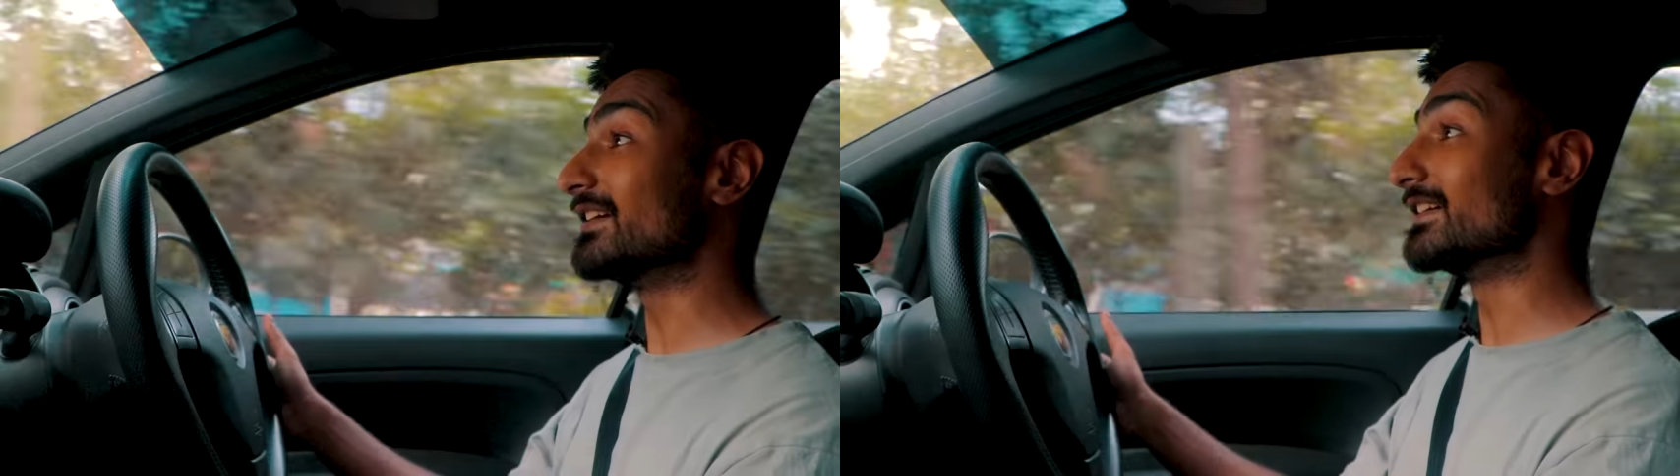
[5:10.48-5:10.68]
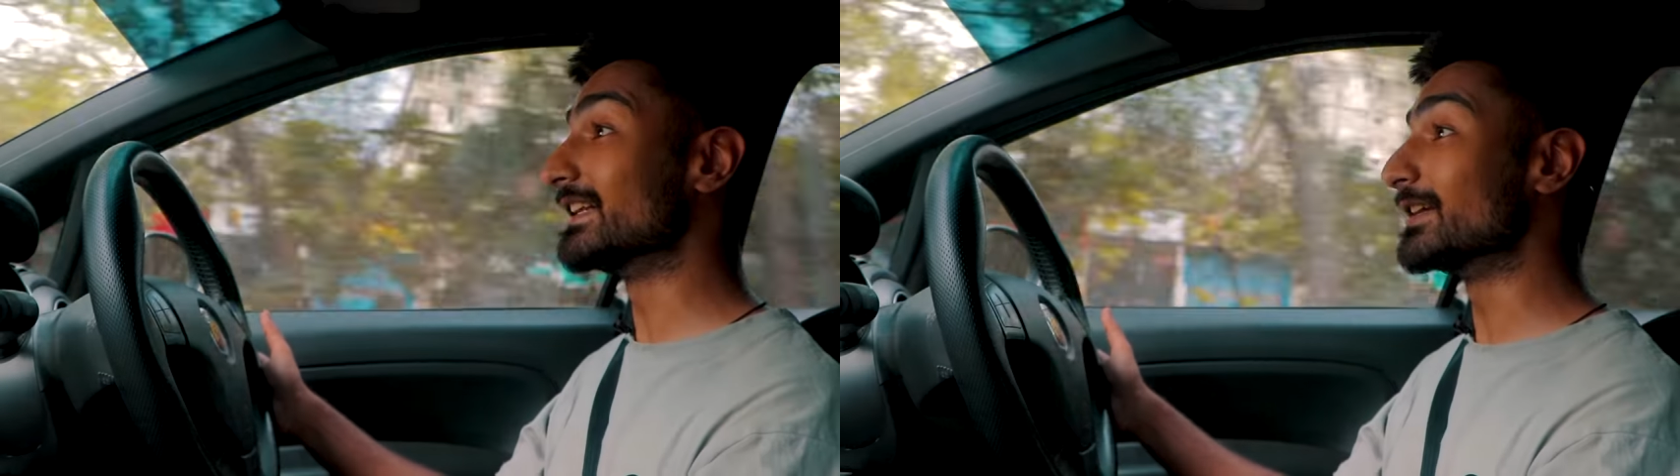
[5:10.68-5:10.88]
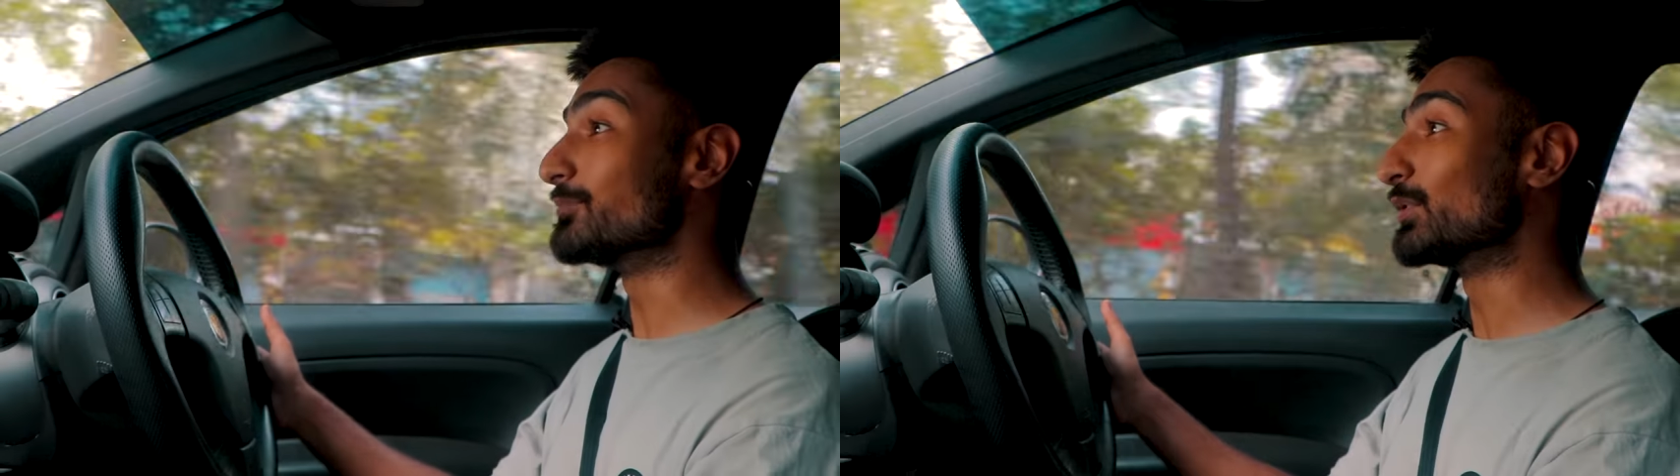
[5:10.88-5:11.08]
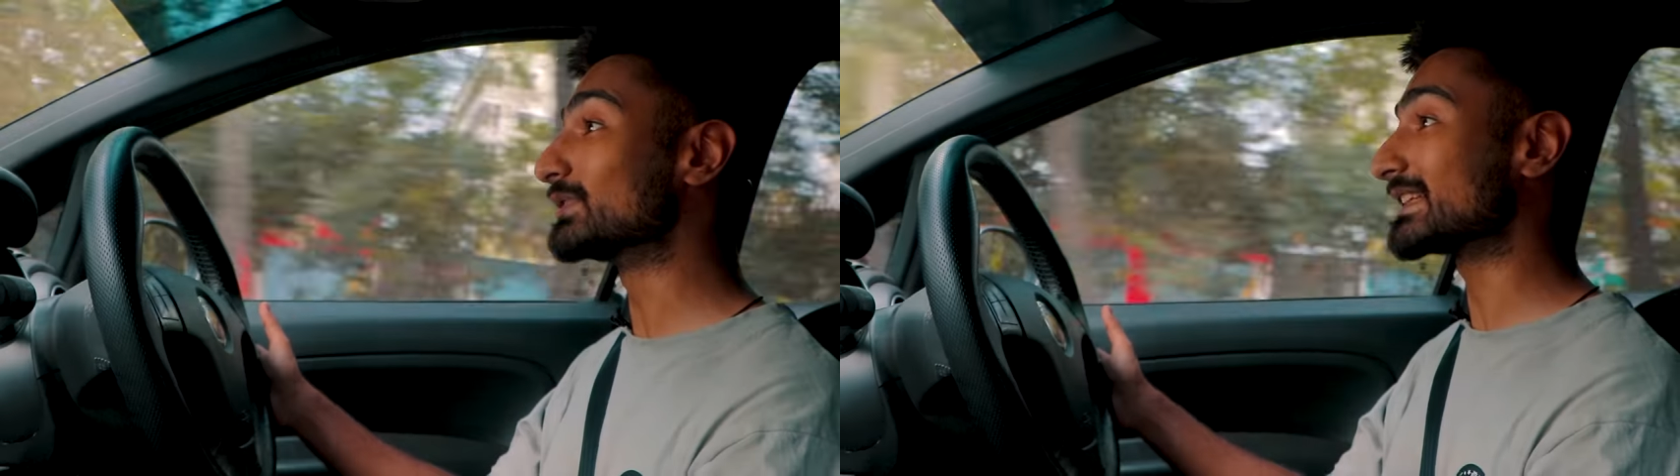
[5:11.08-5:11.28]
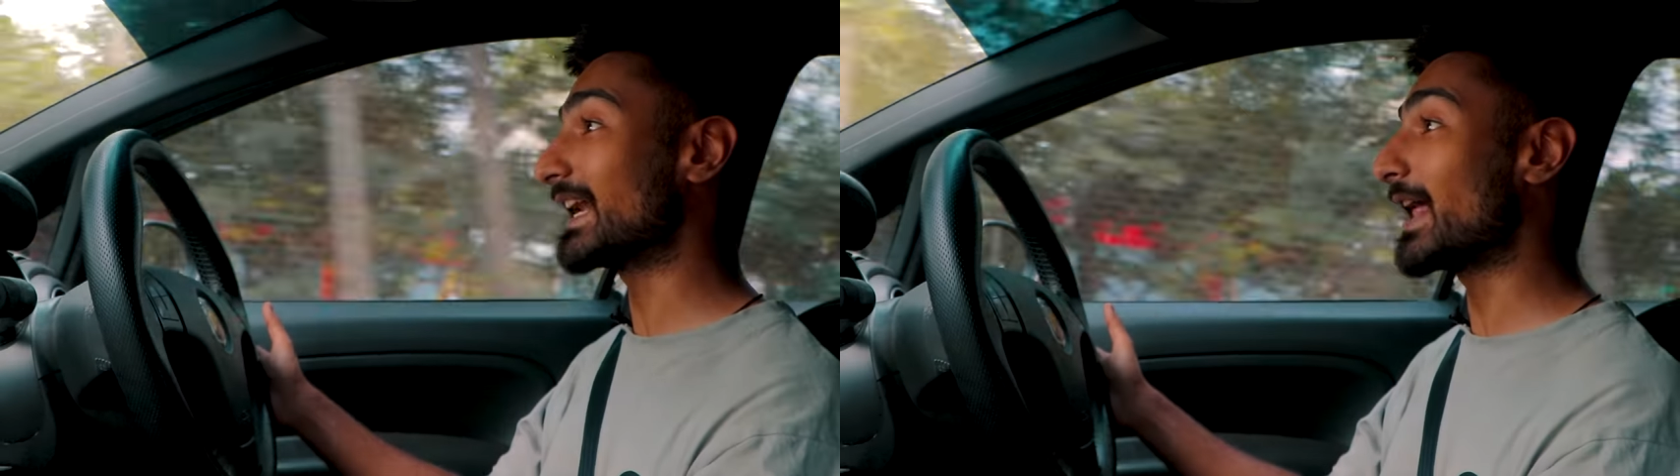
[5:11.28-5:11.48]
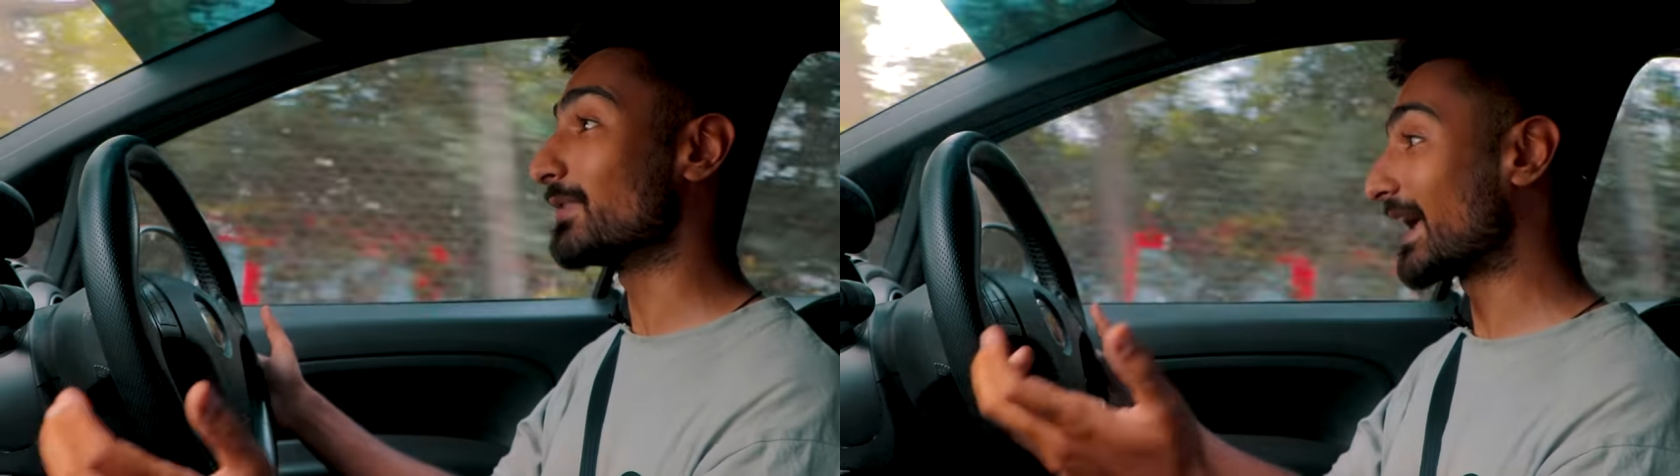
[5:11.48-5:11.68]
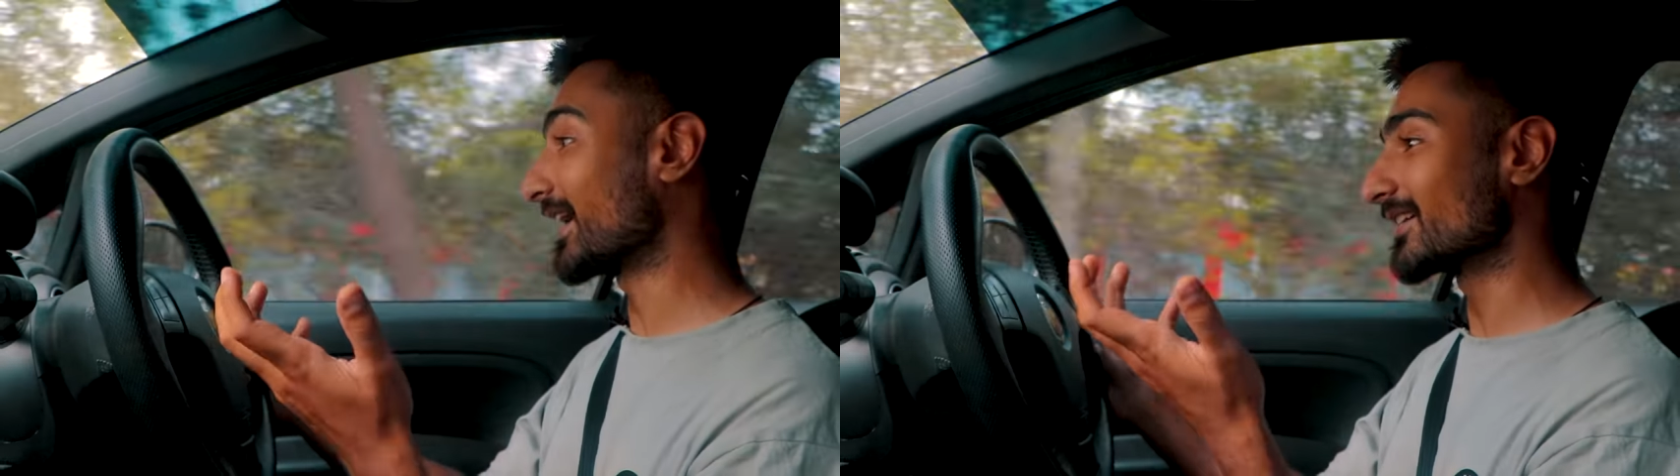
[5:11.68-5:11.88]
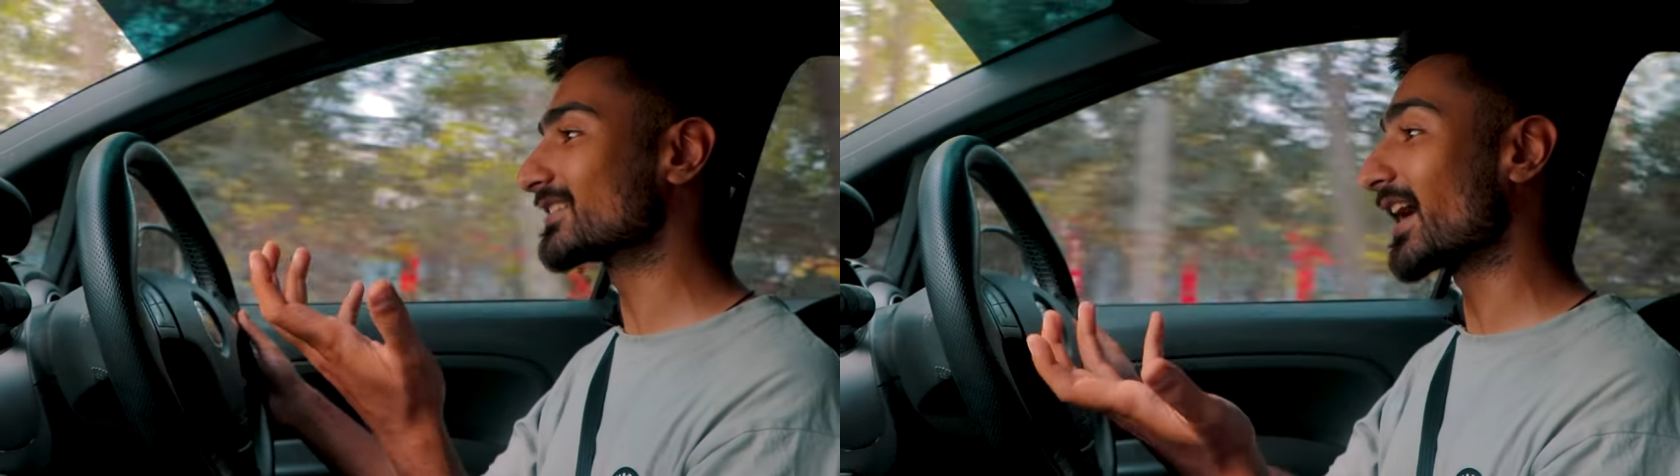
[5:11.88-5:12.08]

even in boost, and I'm like